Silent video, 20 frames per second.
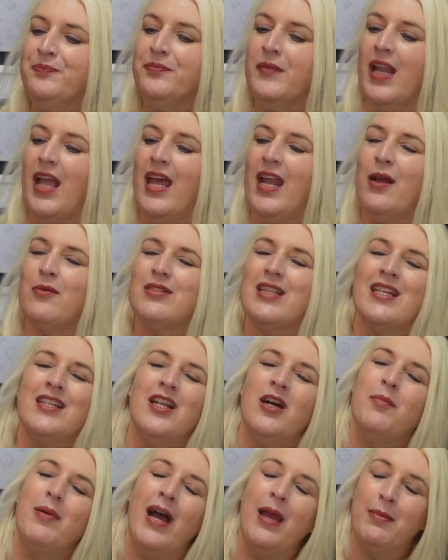And I was like,
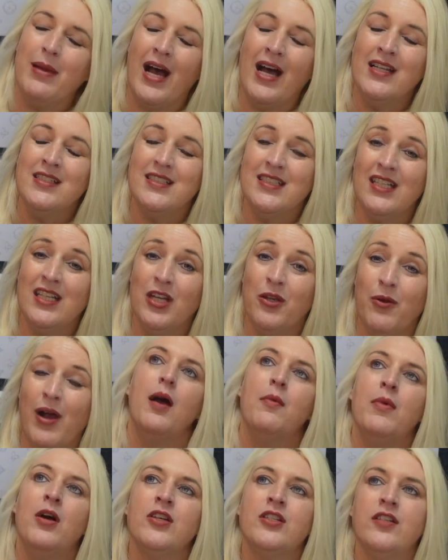no, babe, I do.
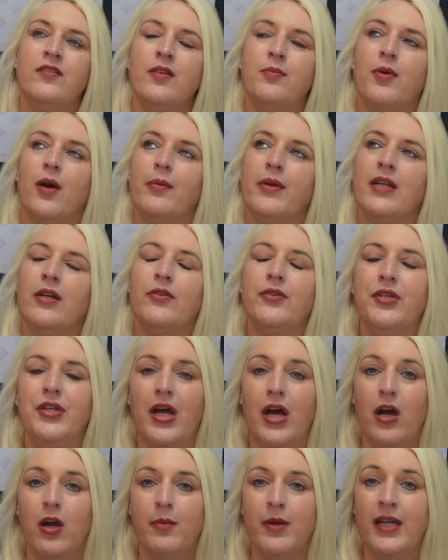Most of you probably don't
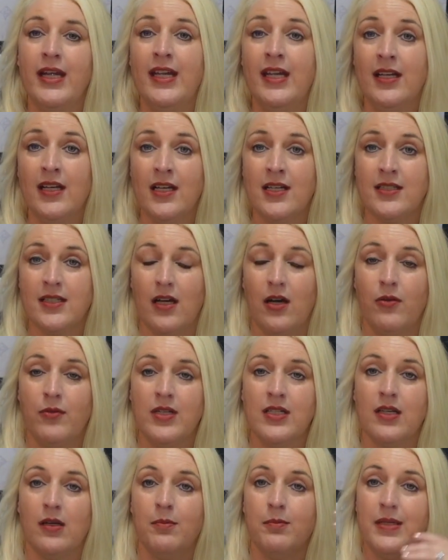know, but he does own
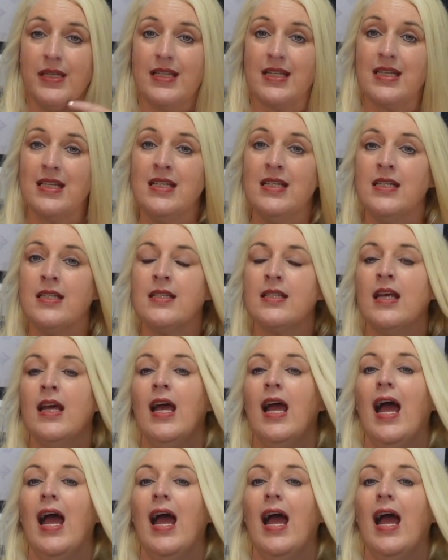his own business.